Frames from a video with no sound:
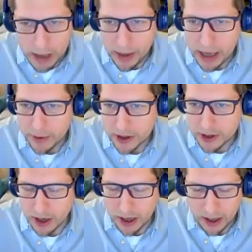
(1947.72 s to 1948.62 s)
papers,
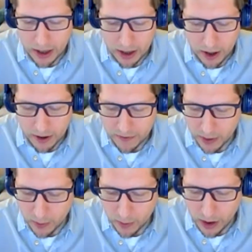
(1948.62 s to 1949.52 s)
I
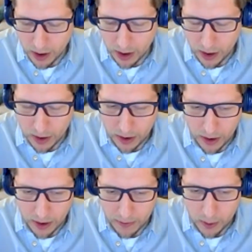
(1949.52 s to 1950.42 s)
feel
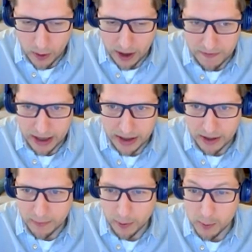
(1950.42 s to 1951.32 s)
are quite
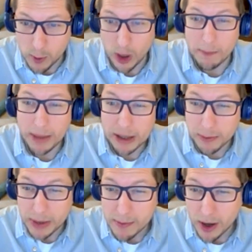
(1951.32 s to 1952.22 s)
effective with more like
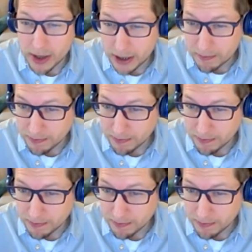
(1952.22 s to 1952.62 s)
B2B marketing.